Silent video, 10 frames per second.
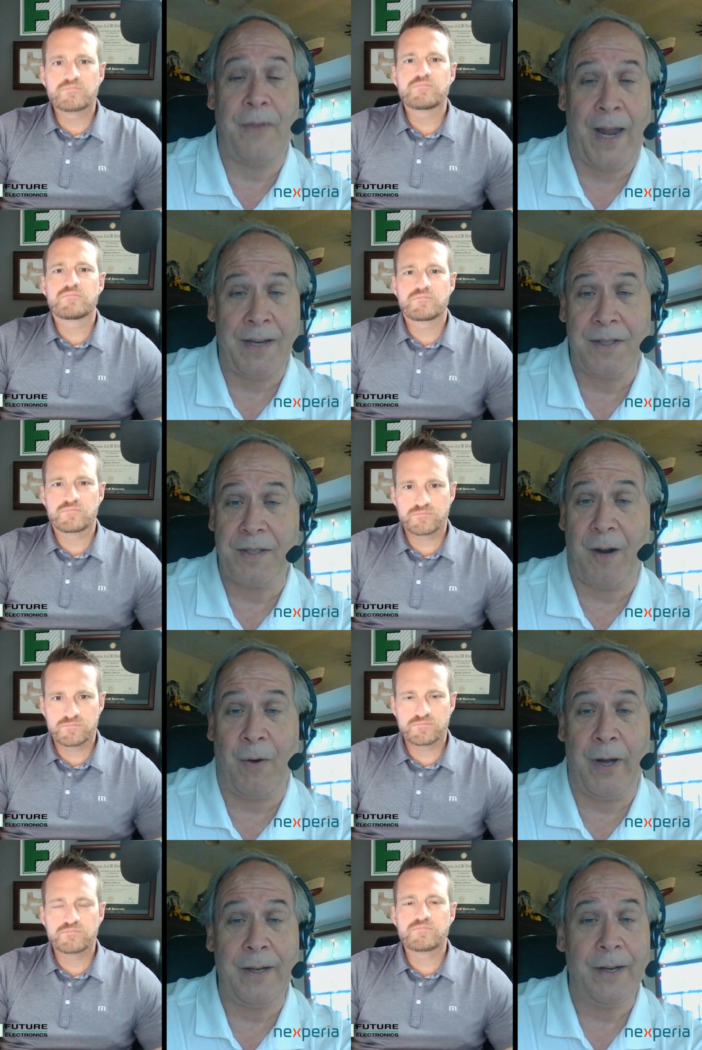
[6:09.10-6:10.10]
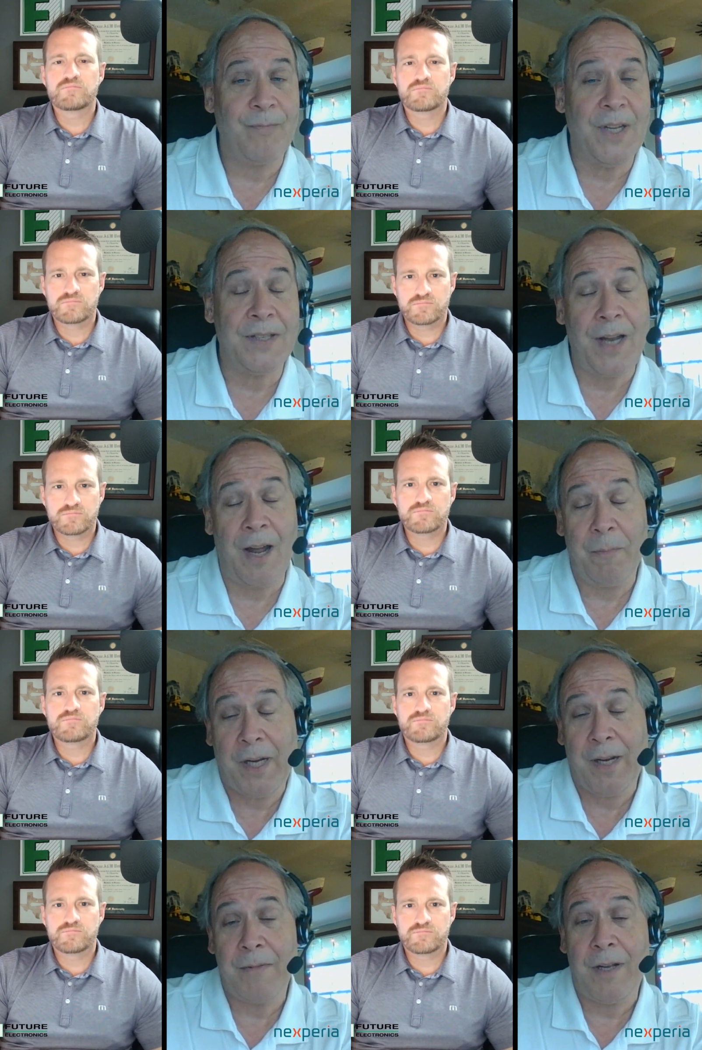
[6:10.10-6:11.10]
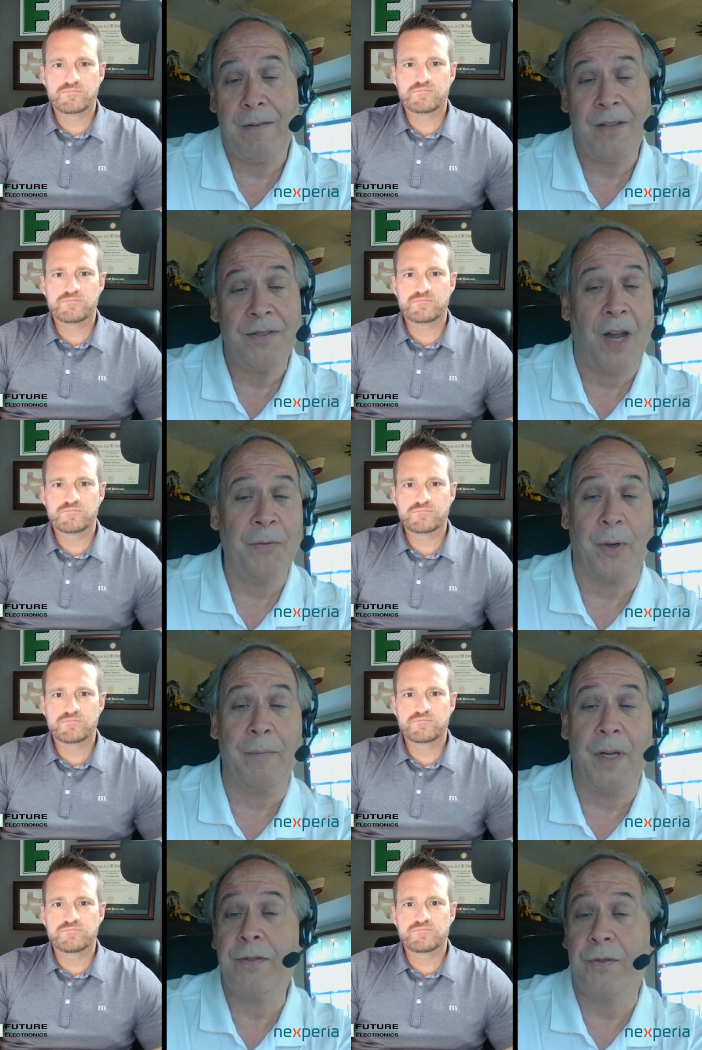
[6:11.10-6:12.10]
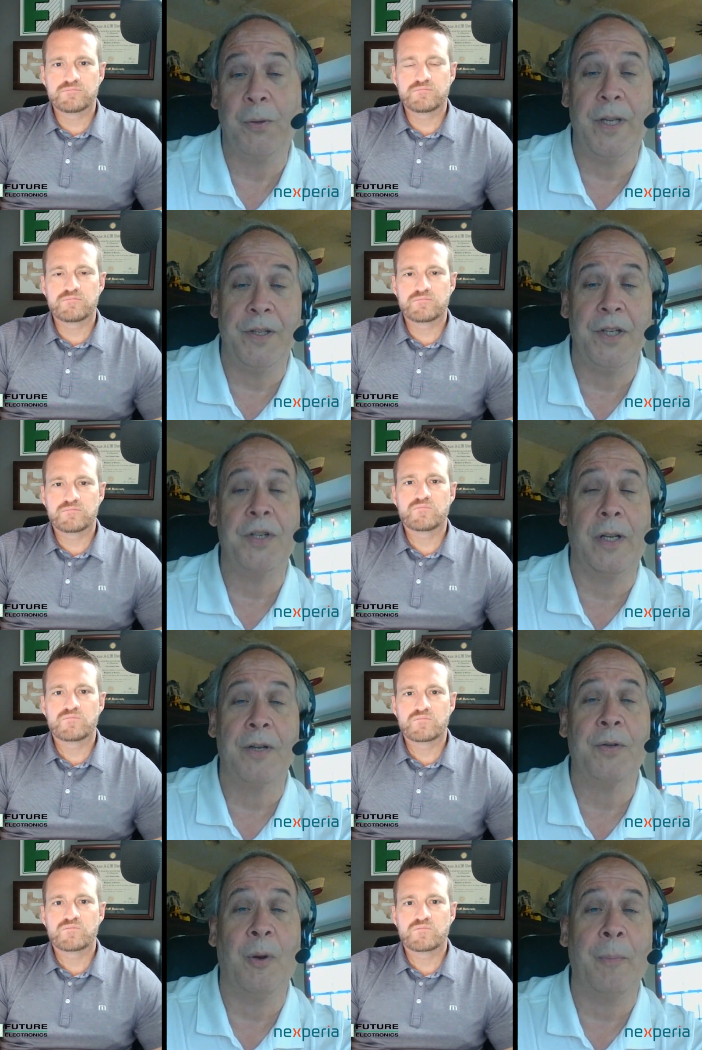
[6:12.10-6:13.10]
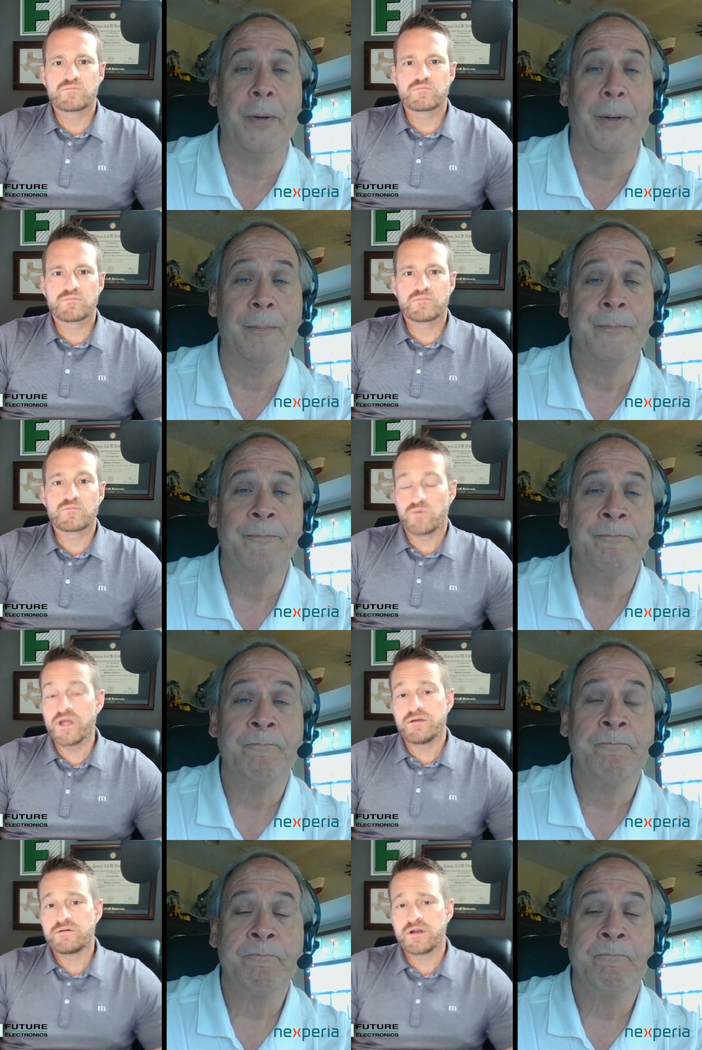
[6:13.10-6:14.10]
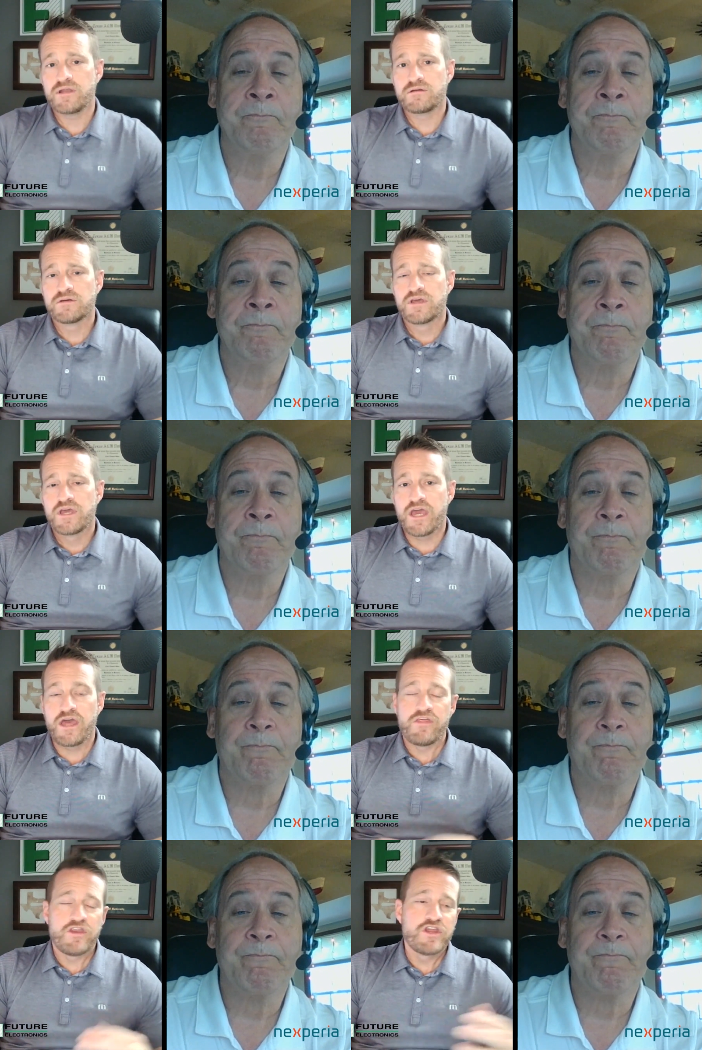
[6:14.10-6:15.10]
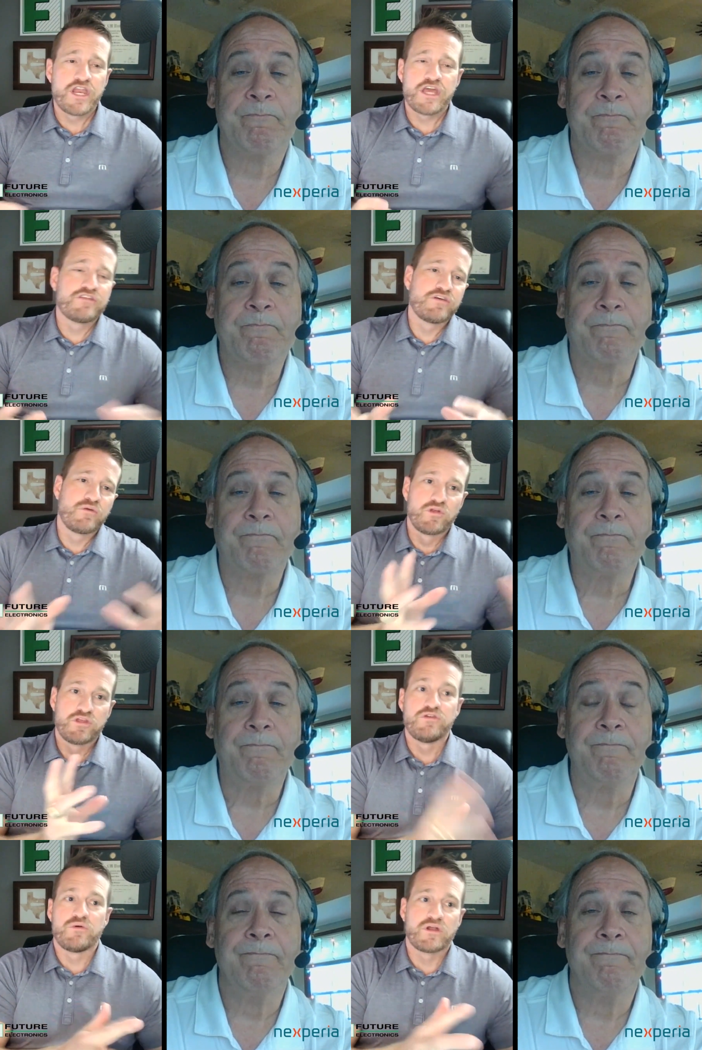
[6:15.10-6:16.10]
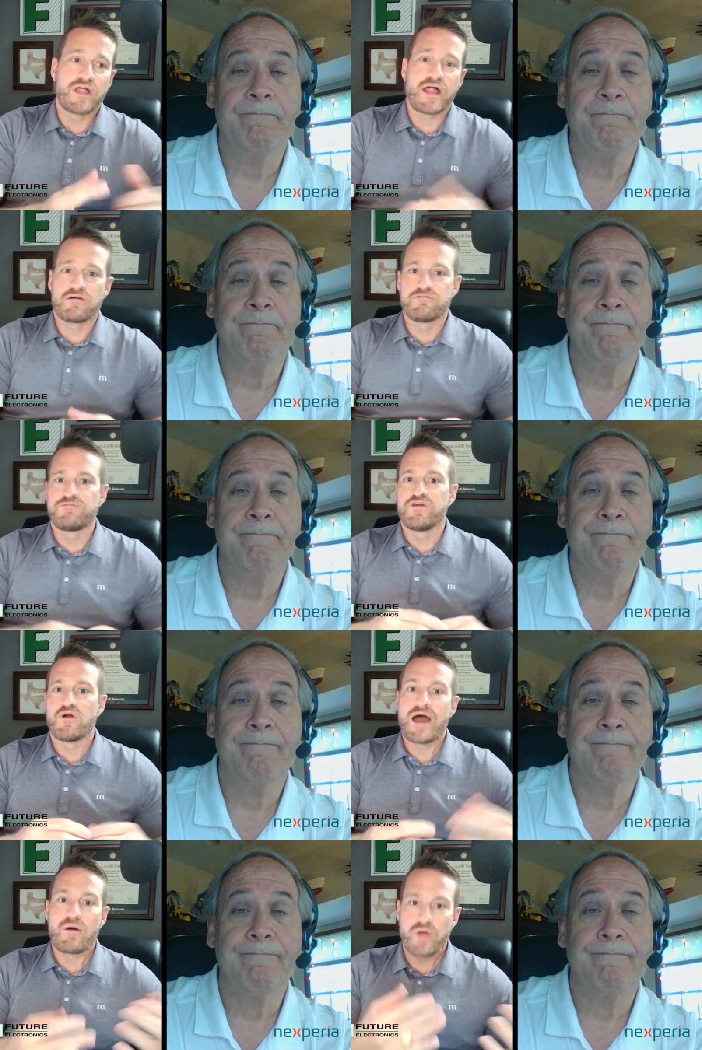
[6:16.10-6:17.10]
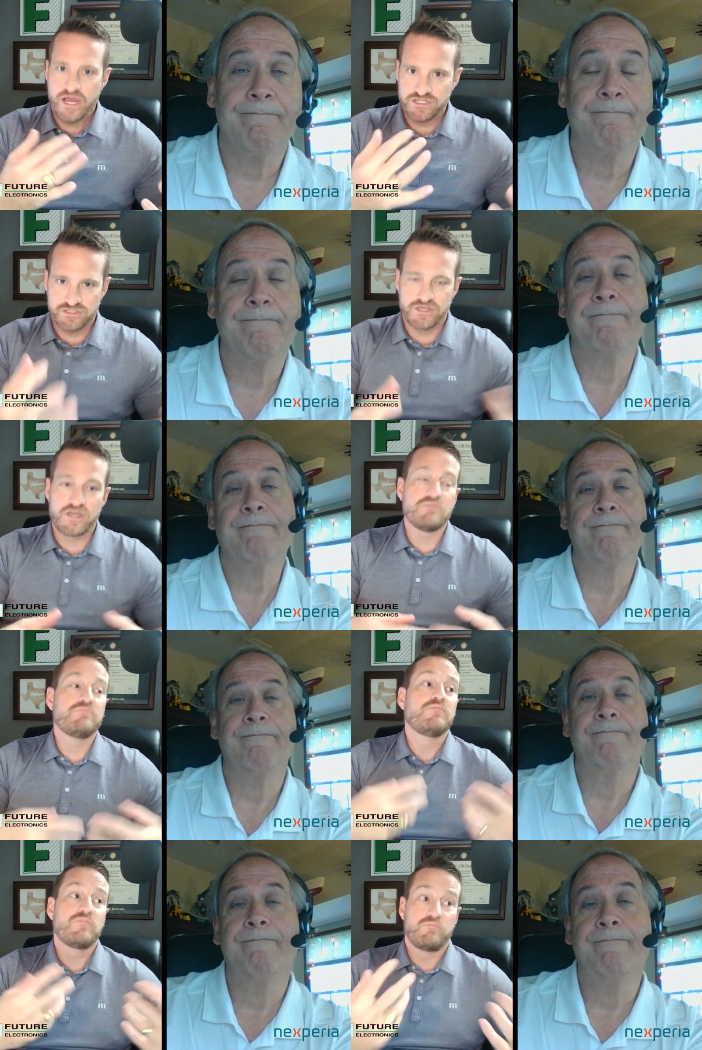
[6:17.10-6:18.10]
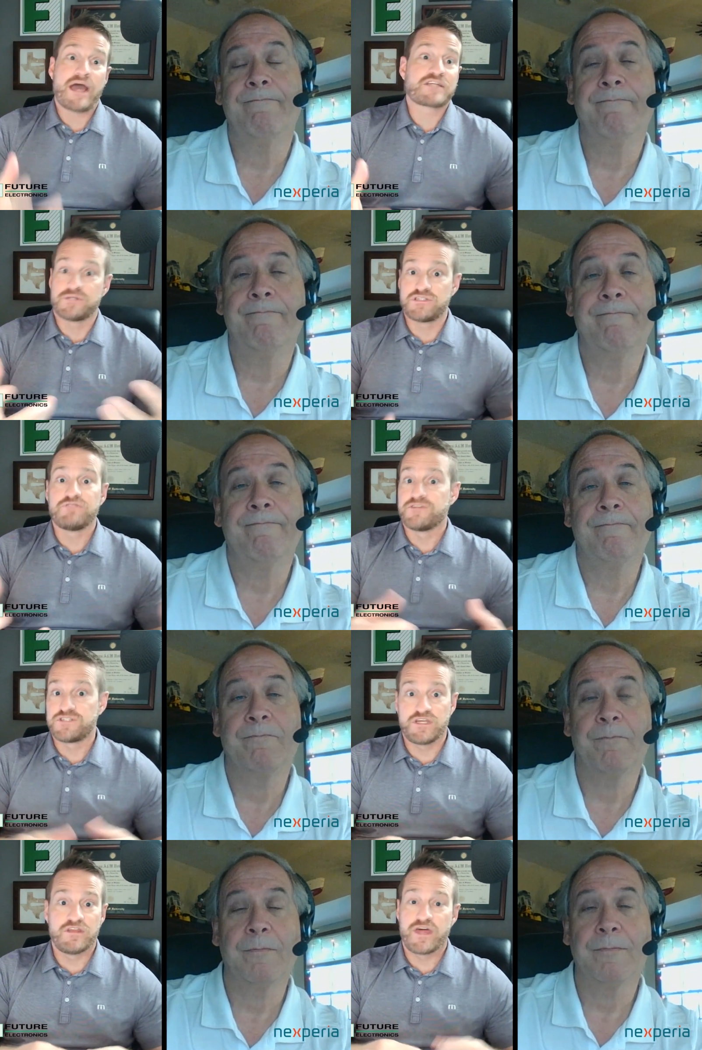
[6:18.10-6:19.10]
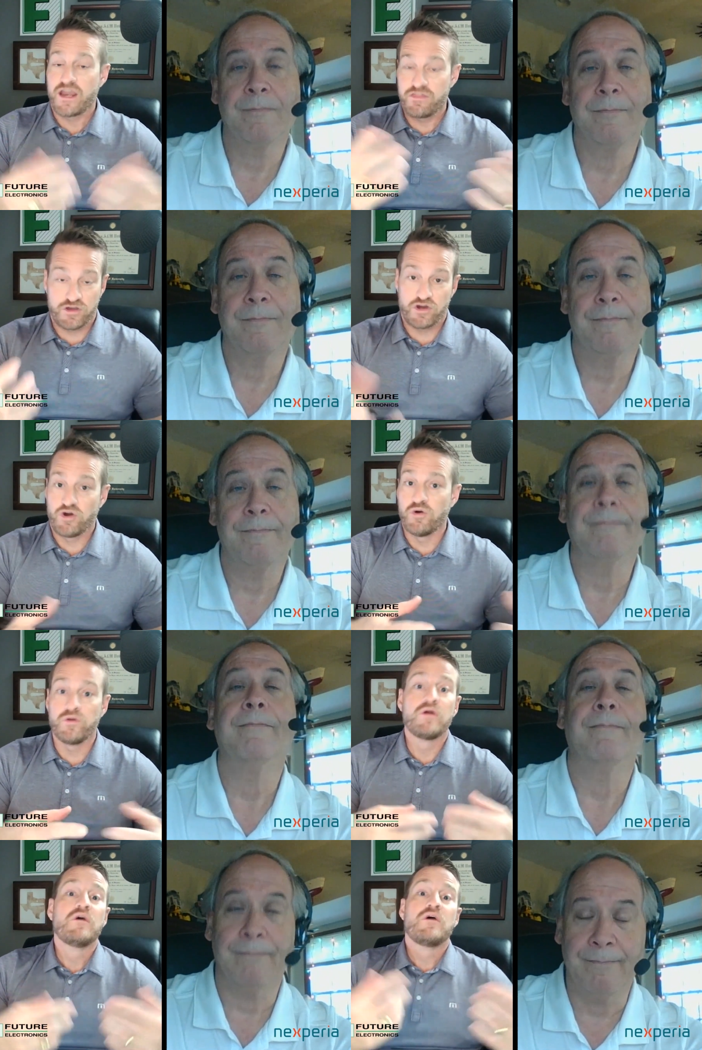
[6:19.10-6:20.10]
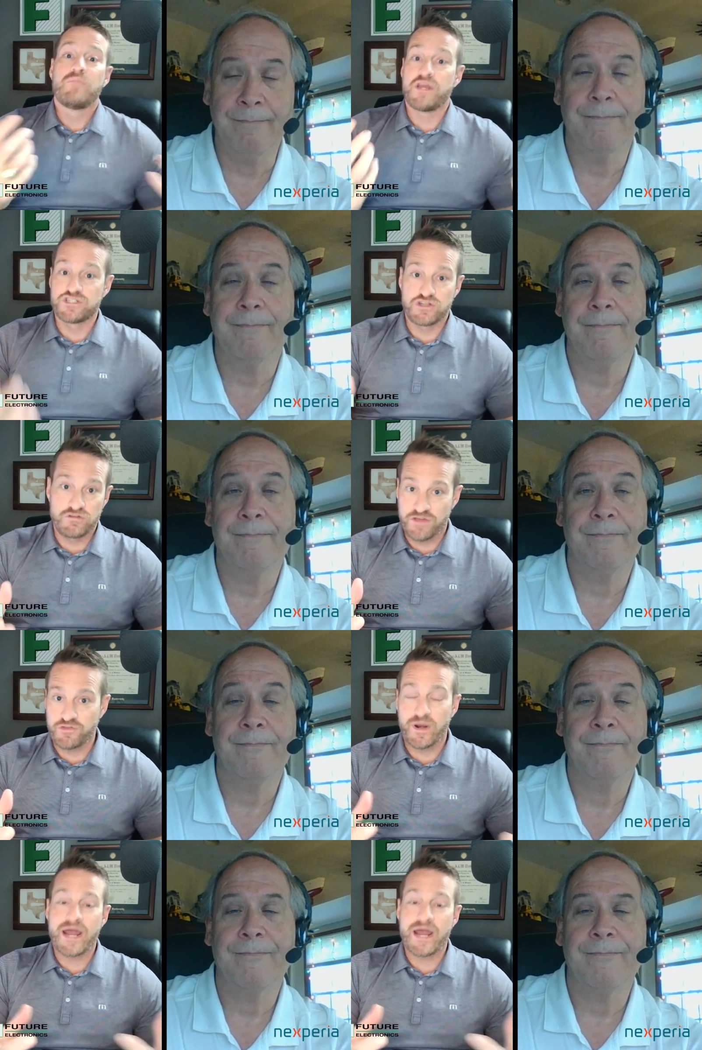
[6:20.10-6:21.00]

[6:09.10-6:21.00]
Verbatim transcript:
Speaker 1: as fast as I want. It's now become a, a software. It's truly a digitally controlled motor. Right, right and
Speaker 2: then you're getting into really doing a lot of you know how we actually maximize the efficiency in that in the code mm-hmm. making sure you've got the